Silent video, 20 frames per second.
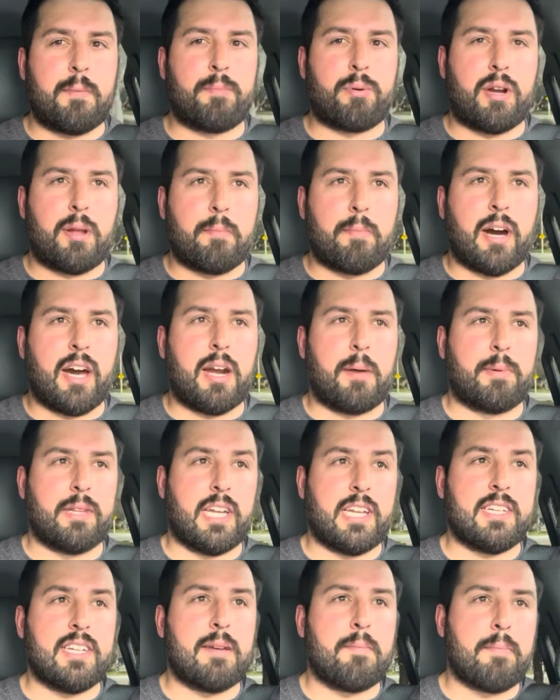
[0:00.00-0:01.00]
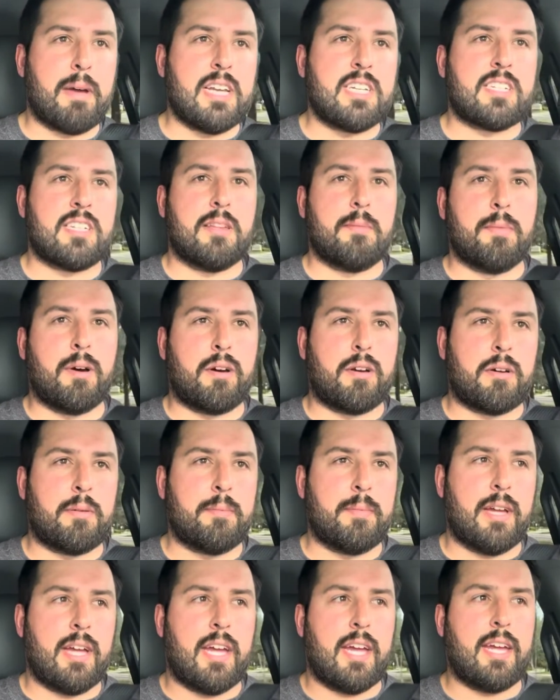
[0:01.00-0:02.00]
pretty minor, but they did mention the
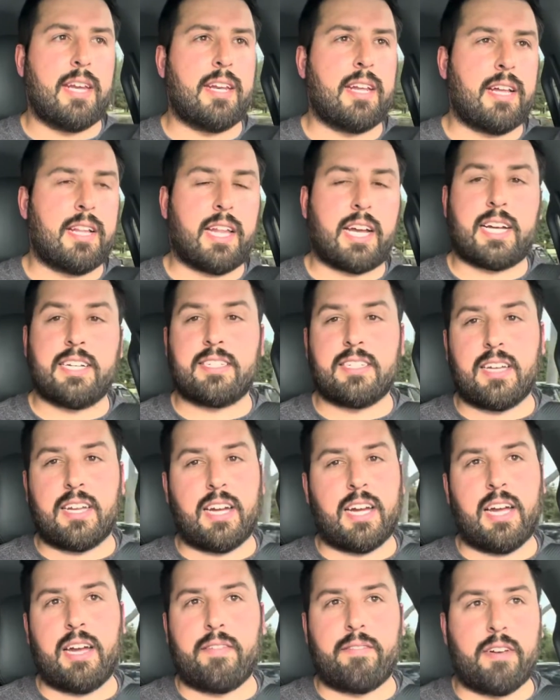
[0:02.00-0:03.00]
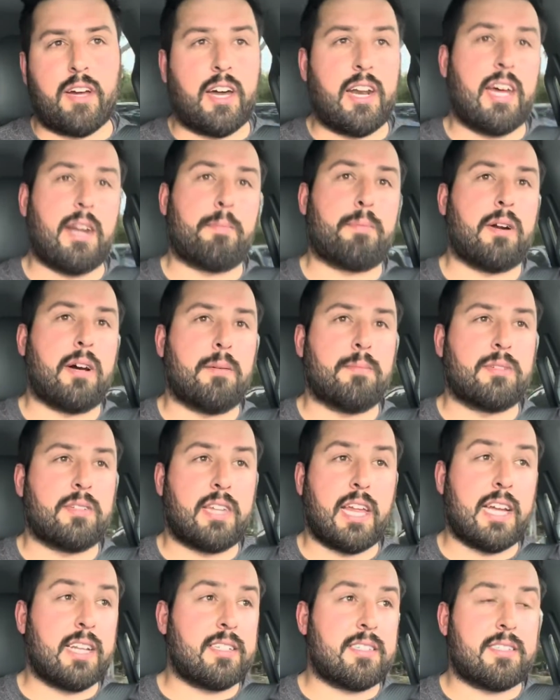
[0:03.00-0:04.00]
modem, and like I said, I have not had a problem. So
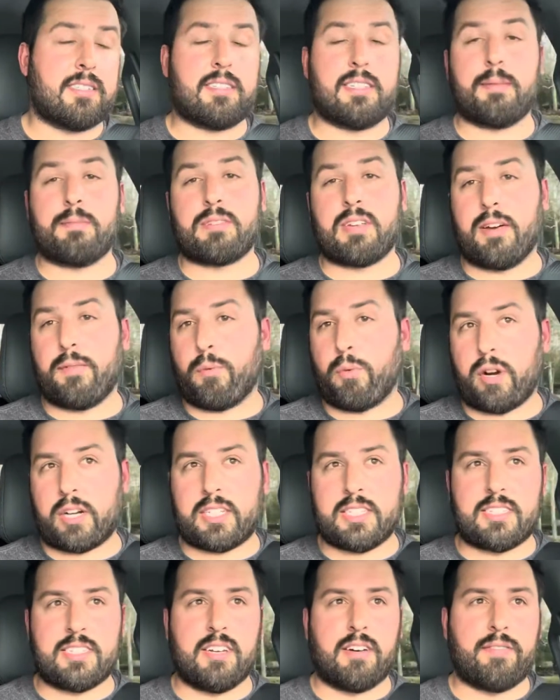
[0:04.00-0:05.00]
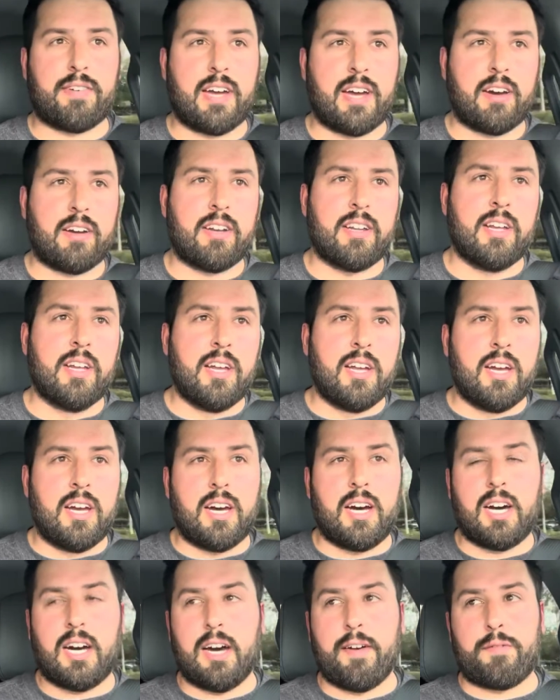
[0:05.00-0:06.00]
that seems to have worked itself out.
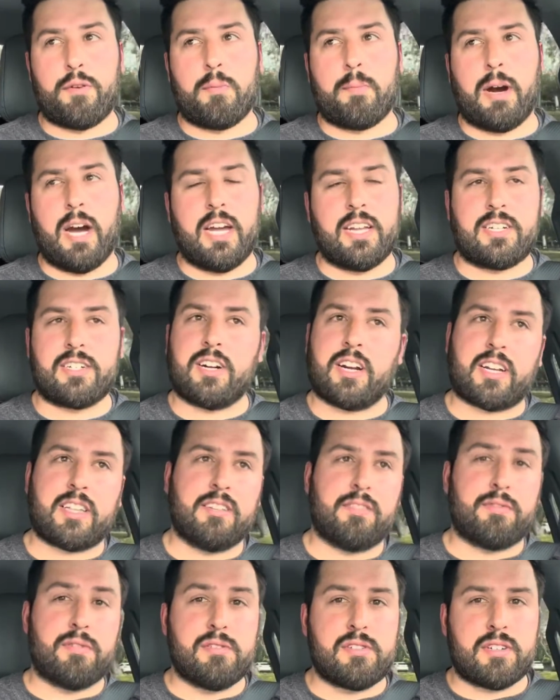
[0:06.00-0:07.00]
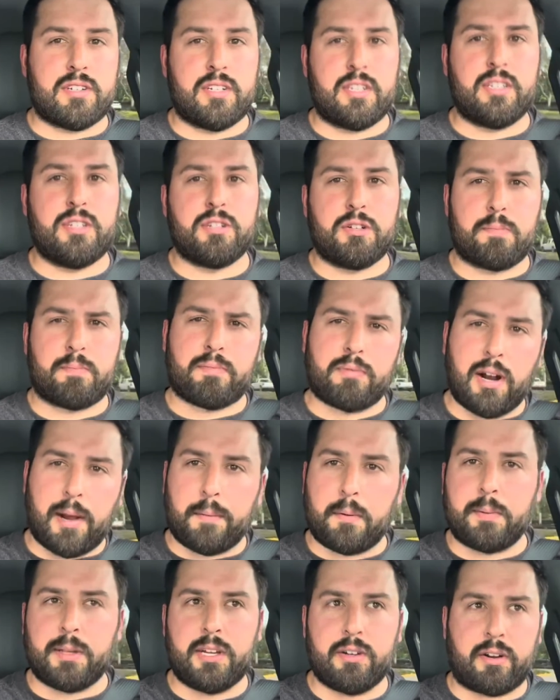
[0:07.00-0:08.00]
If you buy a truck in the future, you're
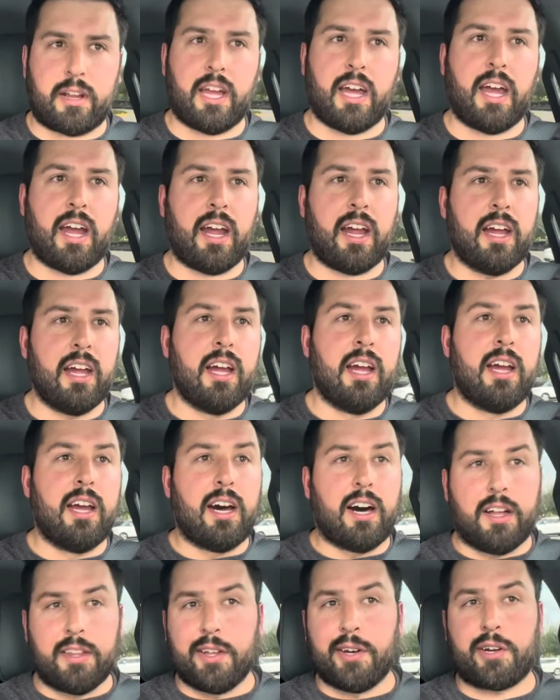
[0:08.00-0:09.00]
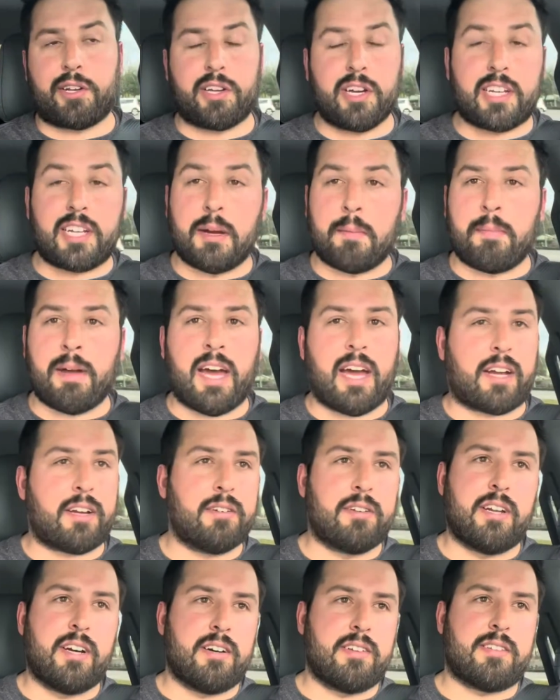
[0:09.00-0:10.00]
probably okay. Although it could come back,
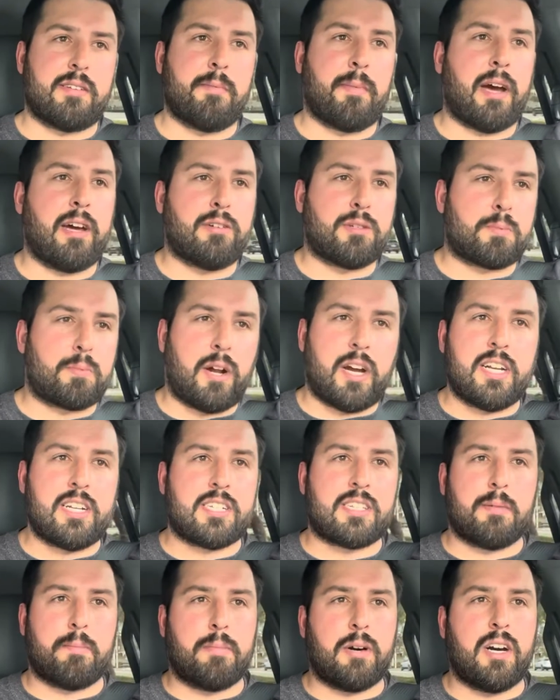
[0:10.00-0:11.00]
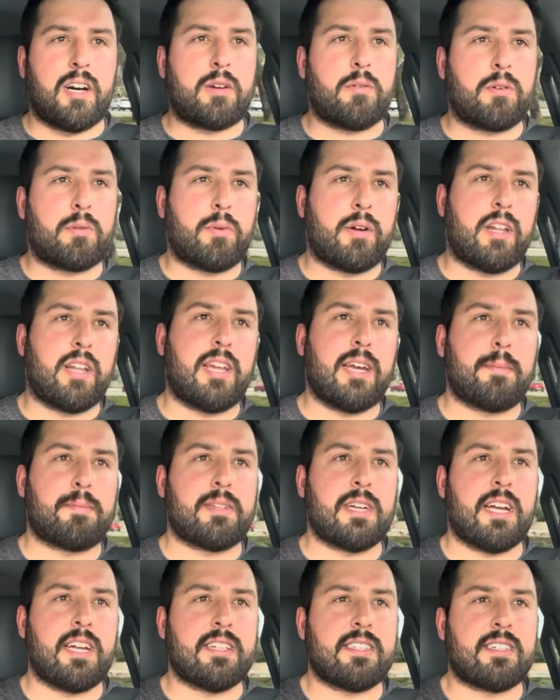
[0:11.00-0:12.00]
who knows? It was probably just a bug with one of the
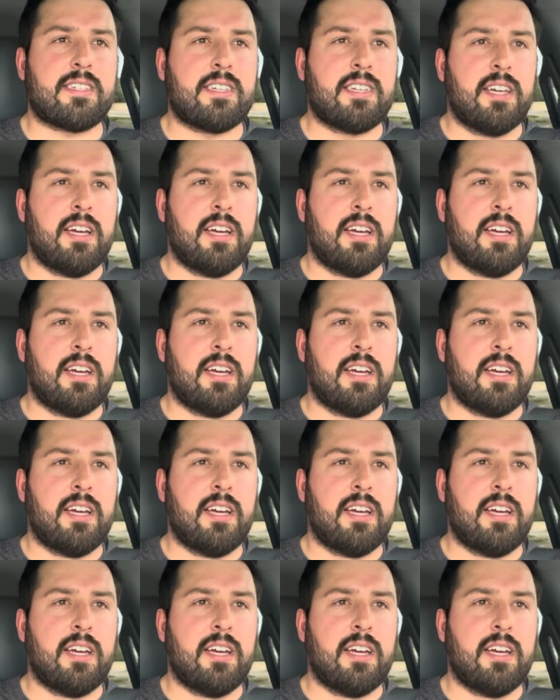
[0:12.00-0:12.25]
updates.